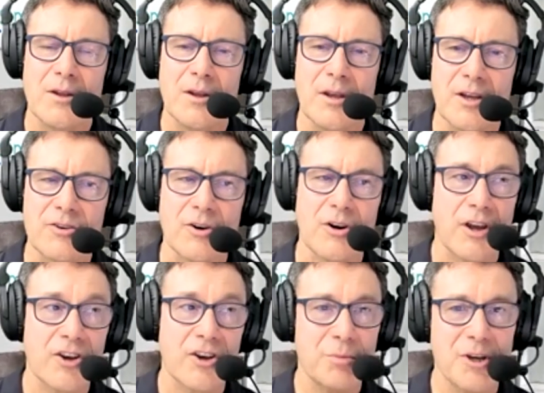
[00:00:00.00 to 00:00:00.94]
And our
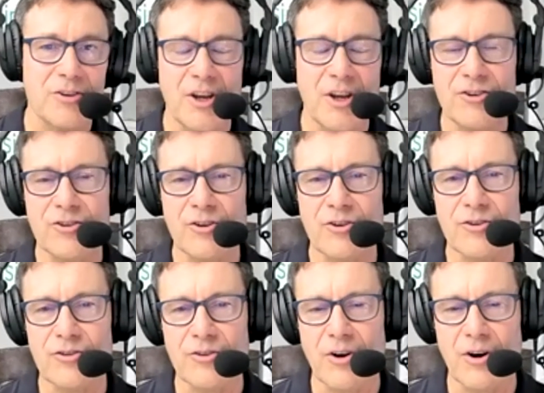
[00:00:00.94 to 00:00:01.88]

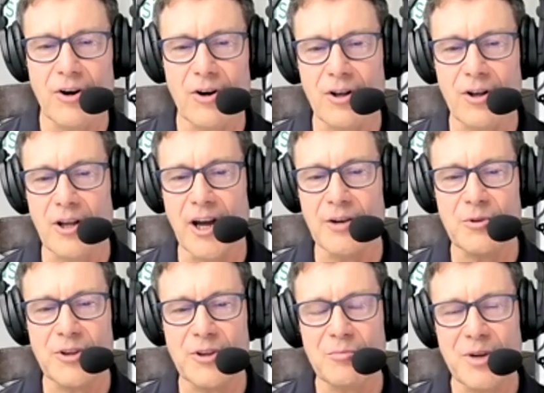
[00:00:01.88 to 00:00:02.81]
expectations are aligned with
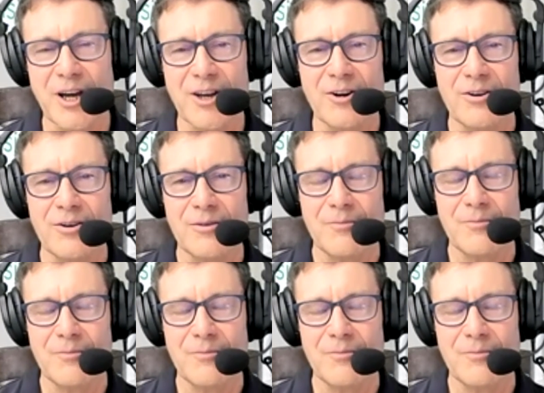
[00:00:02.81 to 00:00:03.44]
that pattern.